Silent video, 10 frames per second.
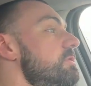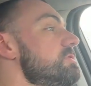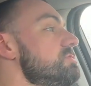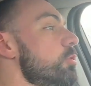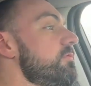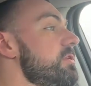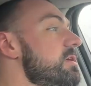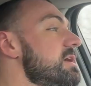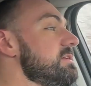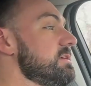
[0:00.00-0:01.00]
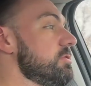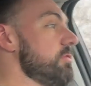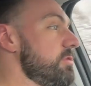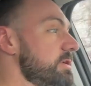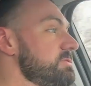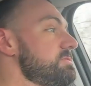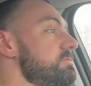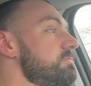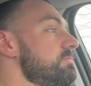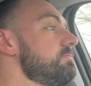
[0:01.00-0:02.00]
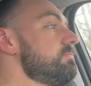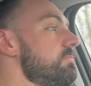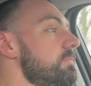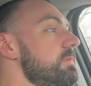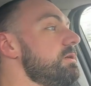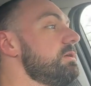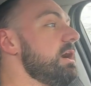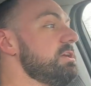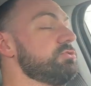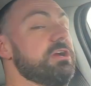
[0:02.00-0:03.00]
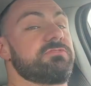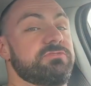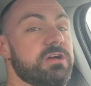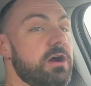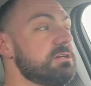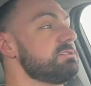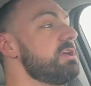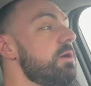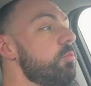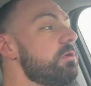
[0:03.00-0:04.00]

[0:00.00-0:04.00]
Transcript: So if they're not eating good things, it transfers to us, and we're